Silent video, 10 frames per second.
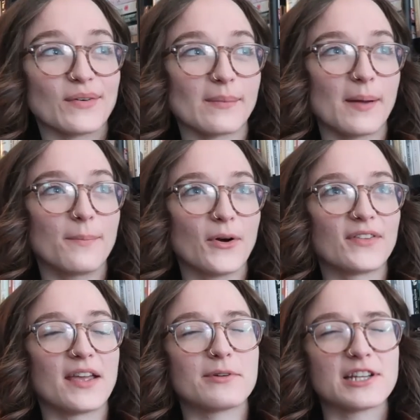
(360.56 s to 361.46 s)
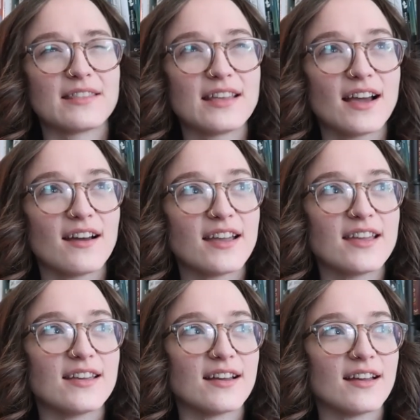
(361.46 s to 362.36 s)
for my birthday, which I think
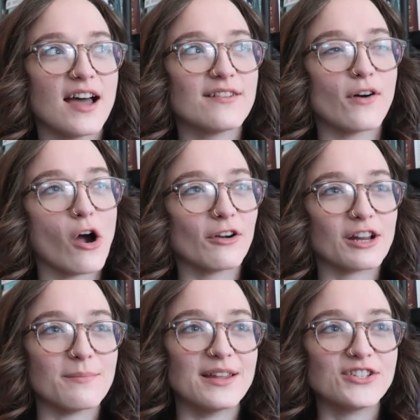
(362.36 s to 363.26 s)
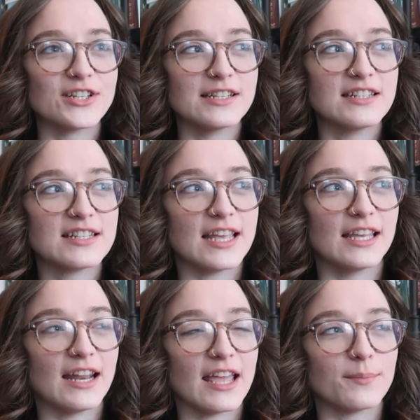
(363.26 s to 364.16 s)
I have already mentioned
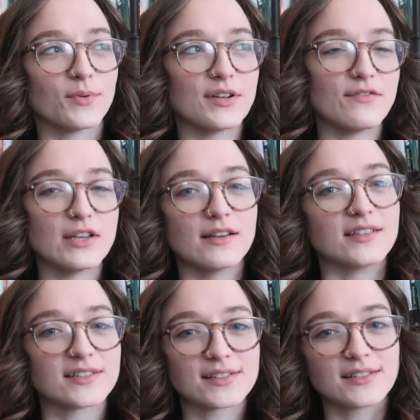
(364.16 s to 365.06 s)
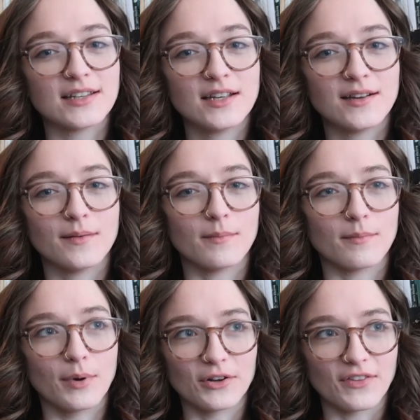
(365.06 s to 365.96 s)
in a previous
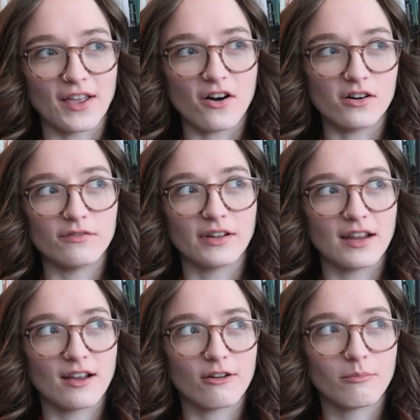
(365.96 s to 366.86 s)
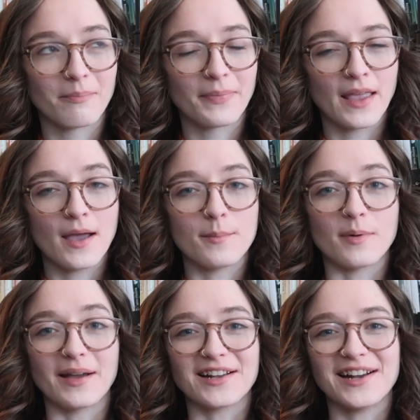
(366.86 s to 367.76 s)
birthday haul video.
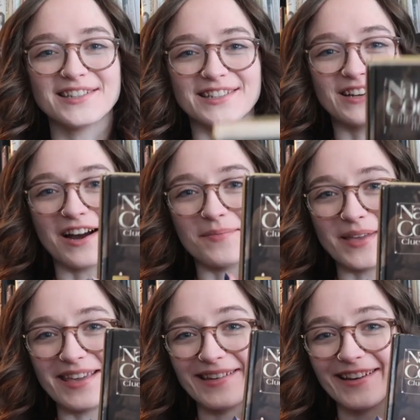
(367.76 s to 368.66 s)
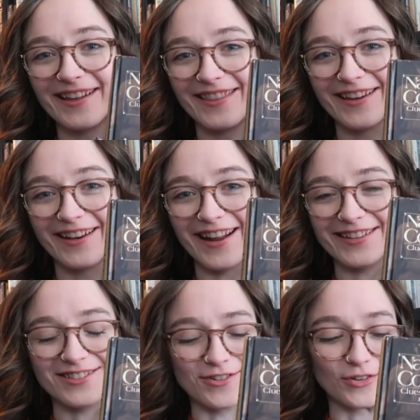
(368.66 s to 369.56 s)
But my cousin got me the
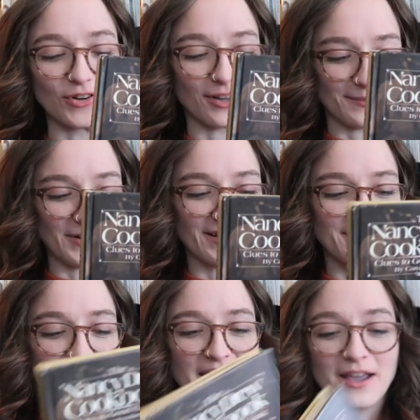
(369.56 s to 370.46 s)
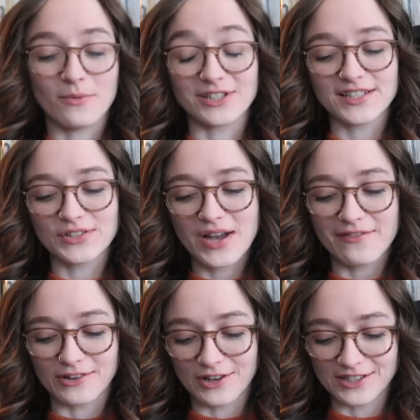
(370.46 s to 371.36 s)
Nancy Drew cookbook, which I still
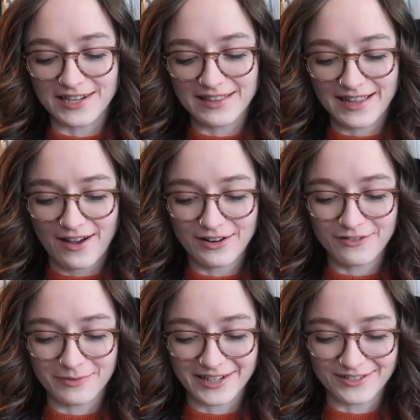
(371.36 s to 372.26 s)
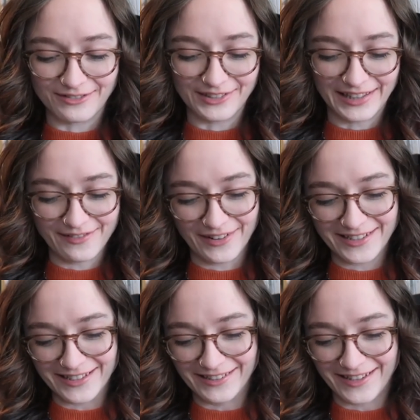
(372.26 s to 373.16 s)
haven't cooked anything out of, but it's really
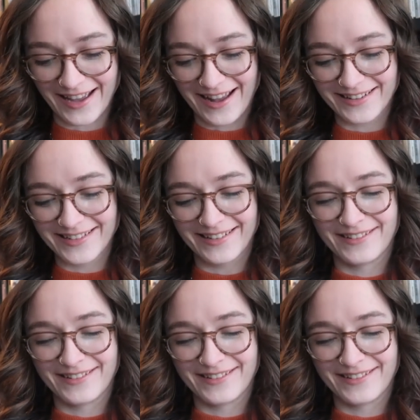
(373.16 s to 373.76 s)
fun to look at.